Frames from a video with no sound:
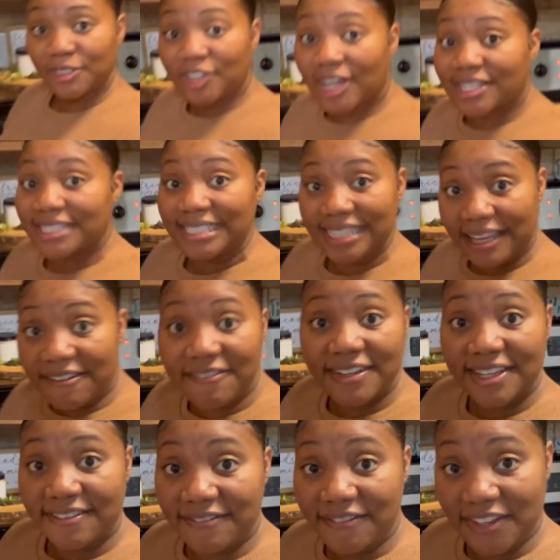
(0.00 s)
dropped
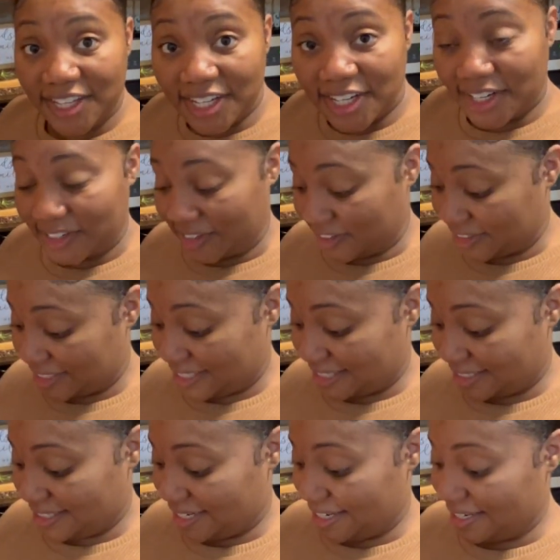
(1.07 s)
seven videos
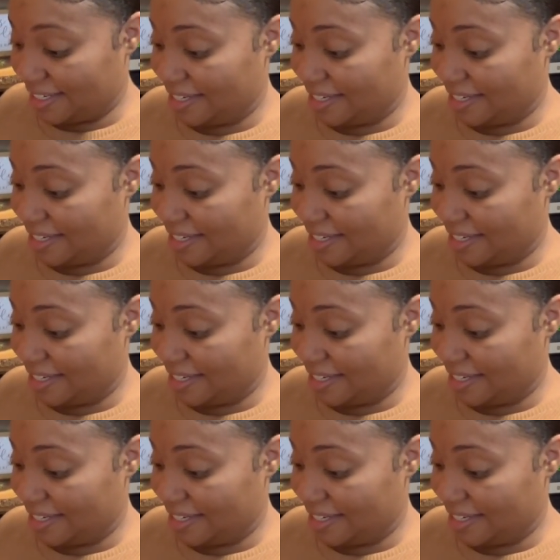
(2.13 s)
yesterday.